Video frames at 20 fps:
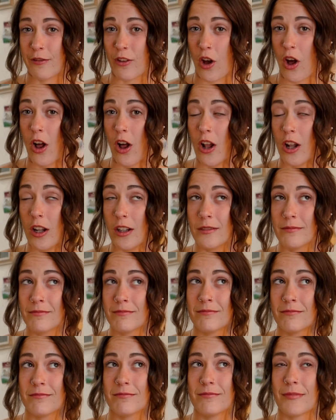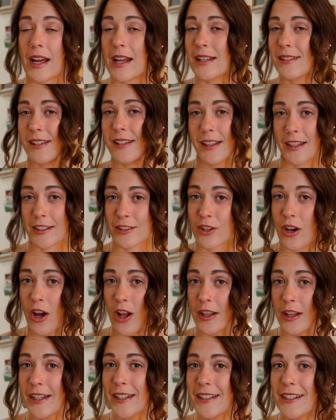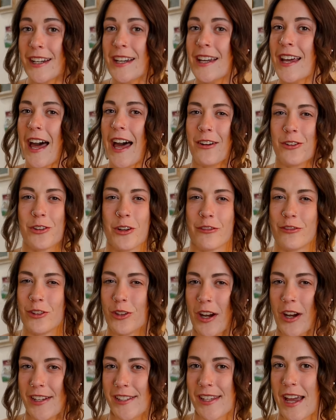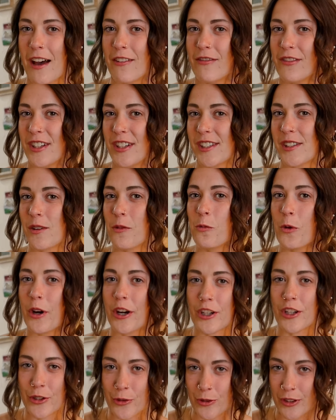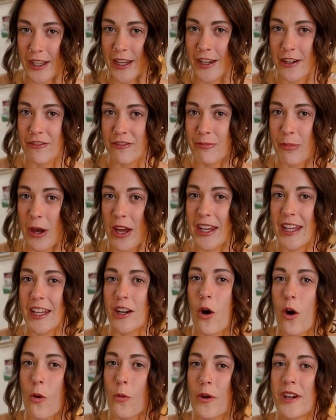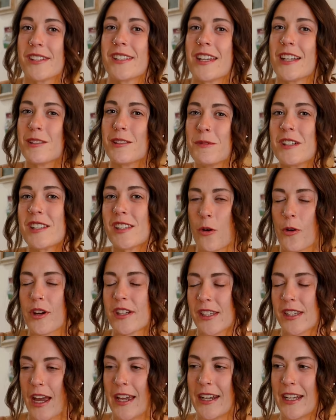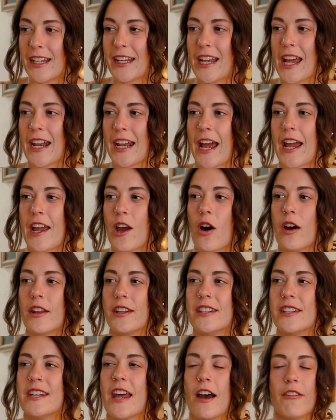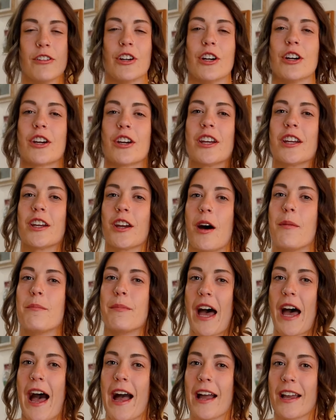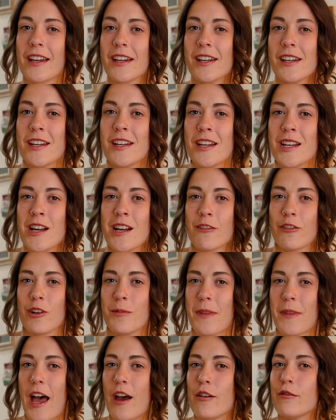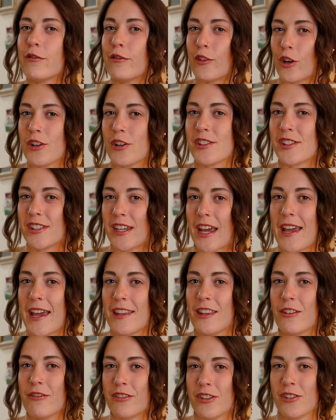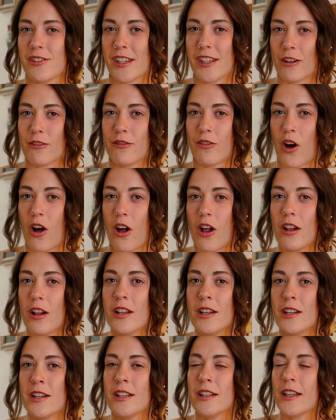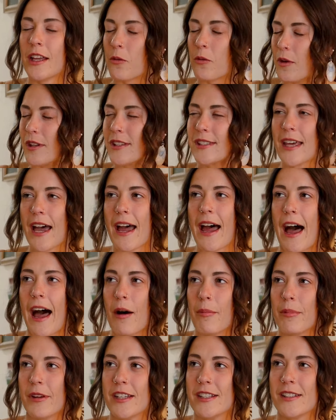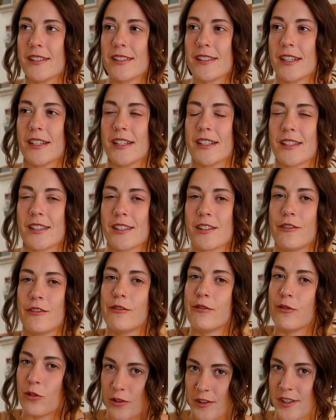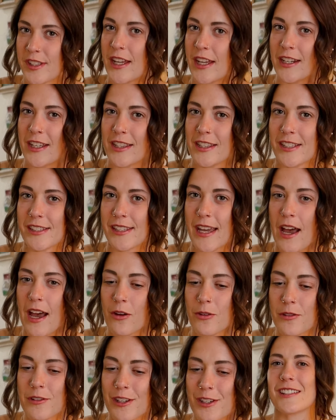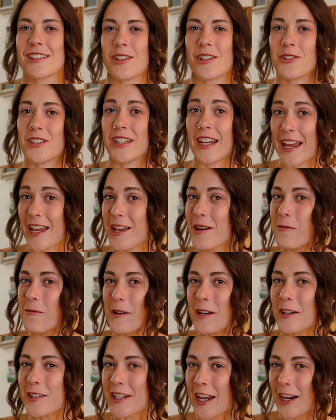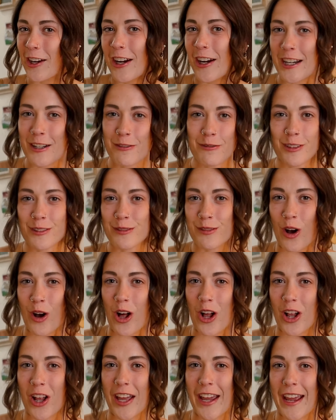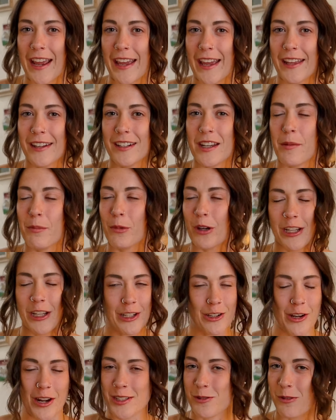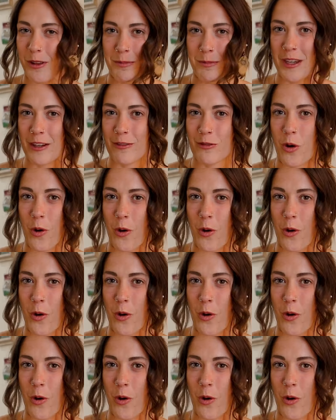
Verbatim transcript: fall, as I like to call it. I don't know if you guys have this where you live, but it always gets me so excited and I never can come back from that first day that feels like fall. Like once that happens, it's full send in this house. So today we are decorating for fall and I'm bringing you guys with me, of